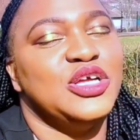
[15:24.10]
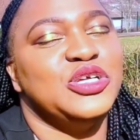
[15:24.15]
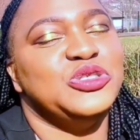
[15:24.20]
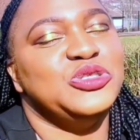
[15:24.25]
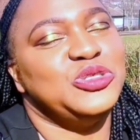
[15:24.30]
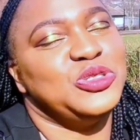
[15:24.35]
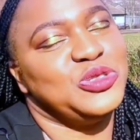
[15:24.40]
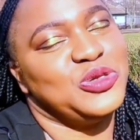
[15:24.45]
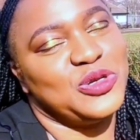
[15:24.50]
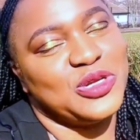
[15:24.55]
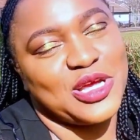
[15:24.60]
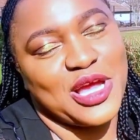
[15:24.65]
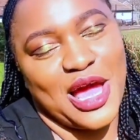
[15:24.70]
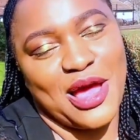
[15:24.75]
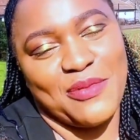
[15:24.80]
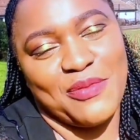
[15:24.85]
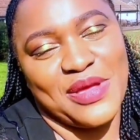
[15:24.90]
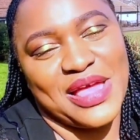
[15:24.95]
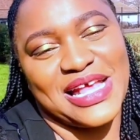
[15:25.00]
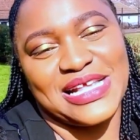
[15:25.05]
do not
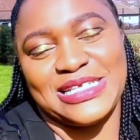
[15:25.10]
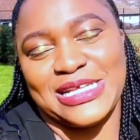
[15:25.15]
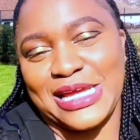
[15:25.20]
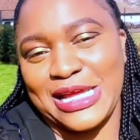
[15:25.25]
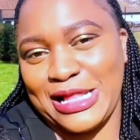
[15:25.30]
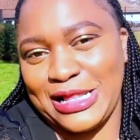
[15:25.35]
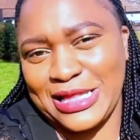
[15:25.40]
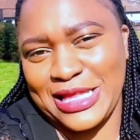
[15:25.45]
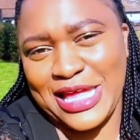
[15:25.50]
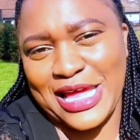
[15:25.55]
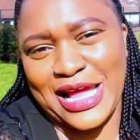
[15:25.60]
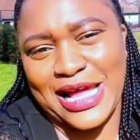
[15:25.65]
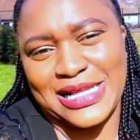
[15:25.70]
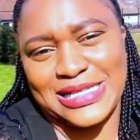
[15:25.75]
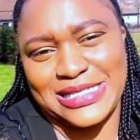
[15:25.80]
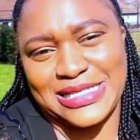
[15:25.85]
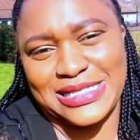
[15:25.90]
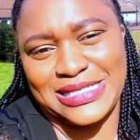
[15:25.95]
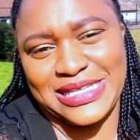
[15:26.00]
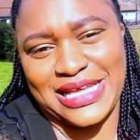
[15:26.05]
come as a healthcare
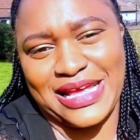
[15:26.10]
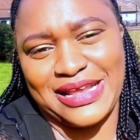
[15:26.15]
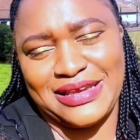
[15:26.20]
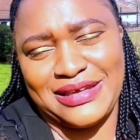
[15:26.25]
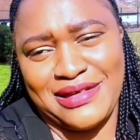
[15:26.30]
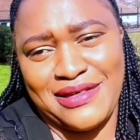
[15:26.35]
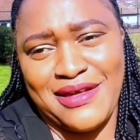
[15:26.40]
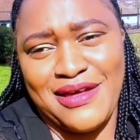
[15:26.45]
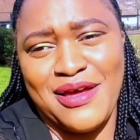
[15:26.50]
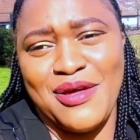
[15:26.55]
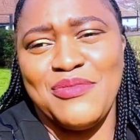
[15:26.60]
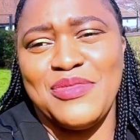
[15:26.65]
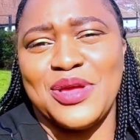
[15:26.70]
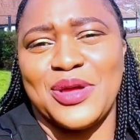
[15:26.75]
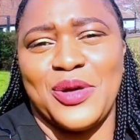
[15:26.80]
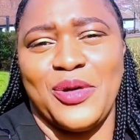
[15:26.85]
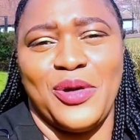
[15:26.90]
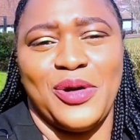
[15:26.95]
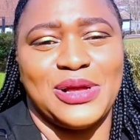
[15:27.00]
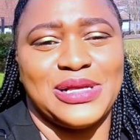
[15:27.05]
assistant,
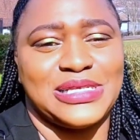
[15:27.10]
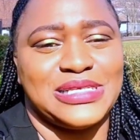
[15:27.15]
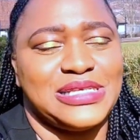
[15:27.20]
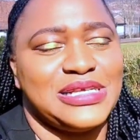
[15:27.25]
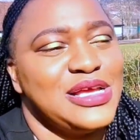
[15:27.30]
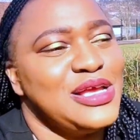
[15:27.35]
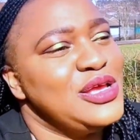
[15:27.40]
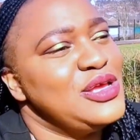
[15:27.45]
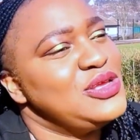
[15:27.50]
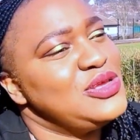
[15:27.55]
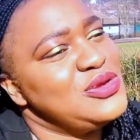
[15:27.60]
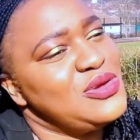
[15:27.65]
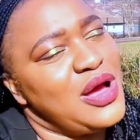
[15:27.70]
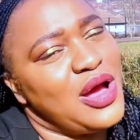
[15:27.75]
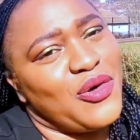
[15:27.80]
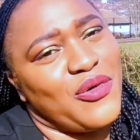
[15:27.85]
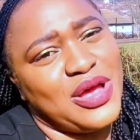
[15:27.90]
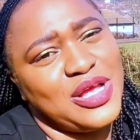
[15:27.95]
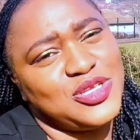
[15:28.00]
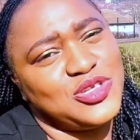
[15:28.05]
because you are
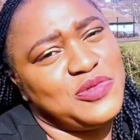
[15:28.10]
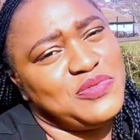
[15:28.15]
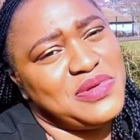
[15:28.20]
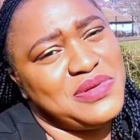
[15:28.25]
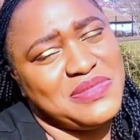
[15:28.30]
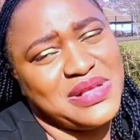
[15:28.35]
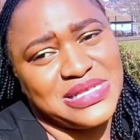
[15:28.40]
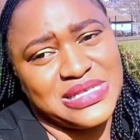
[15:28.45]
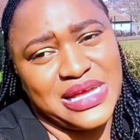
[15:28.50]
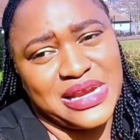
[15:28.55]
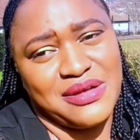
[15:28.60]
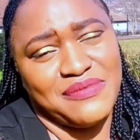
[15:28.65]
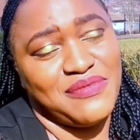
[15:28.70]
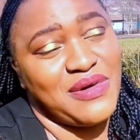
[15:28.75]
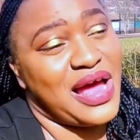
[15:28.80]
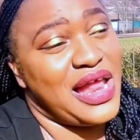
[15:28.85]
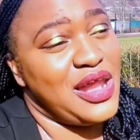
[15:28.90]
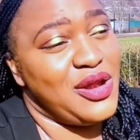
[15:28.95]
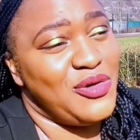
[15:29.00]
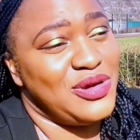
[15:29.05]
going to be miserable
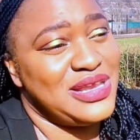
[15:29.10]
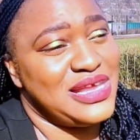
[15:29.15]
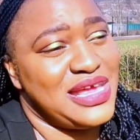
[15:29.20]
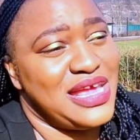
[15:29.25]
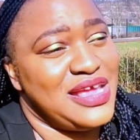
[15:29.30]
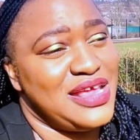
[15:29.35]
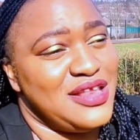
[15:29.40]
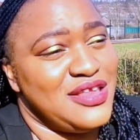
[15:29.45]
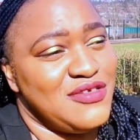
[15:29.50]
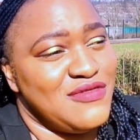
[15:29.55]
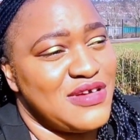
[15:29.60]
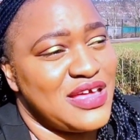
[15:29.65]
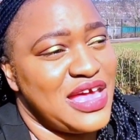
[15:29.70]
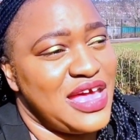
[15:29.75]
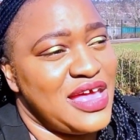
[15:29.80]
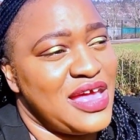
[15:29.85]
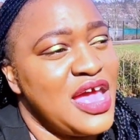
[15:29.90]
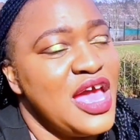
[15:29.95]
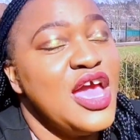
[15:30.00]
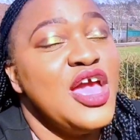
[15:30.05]
alone here in
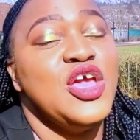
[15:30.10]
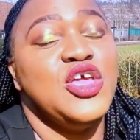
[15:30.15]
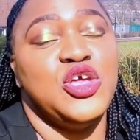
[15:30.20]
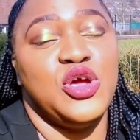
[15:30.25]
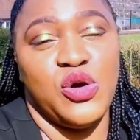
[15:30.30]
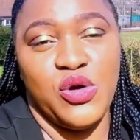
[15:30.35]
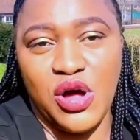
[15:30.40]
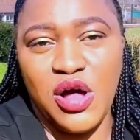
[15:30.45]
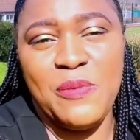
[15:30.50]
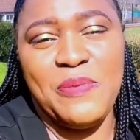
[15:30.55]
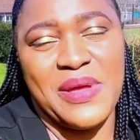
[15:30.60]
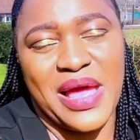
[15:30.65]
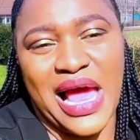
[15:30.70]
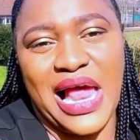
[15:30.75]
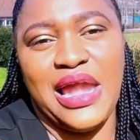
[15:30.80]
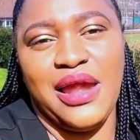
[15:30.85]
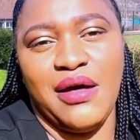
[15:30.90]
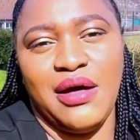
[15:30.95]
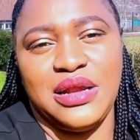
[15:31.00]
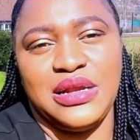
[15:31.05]
UK. You will be
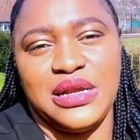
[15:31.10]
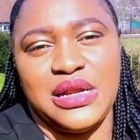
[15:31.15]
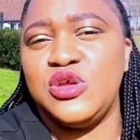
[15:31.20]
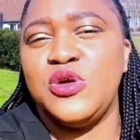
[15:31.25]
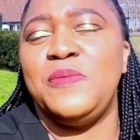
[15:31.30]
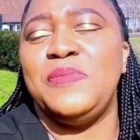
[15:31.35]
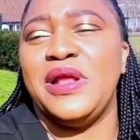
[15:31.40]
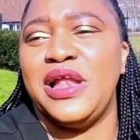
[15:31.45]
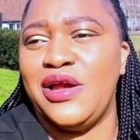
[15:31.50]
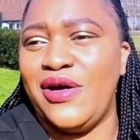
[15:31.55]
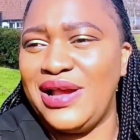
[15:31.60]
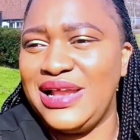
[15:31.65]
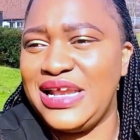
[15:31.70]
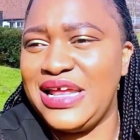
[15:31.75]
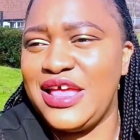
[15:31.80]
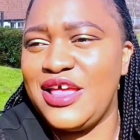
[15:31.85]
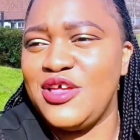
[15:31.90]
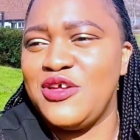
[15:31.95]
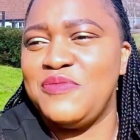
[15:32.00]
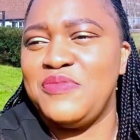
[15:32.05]
alone, you'll be lonely,
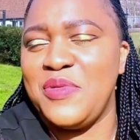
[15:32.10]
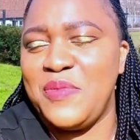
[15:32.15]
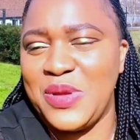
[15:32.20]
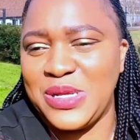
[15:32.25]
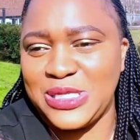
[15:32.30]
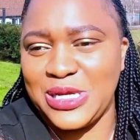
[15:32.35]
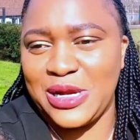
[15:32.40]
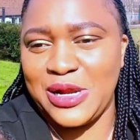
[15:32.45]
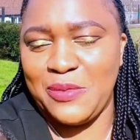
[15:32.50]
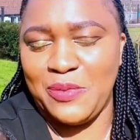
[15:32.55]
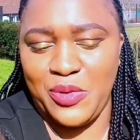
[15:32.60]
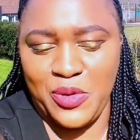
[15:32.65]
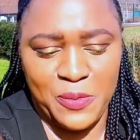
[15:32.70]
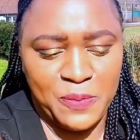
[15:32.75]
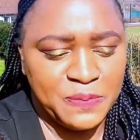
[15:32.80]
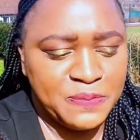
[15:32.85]
you'll be miserable.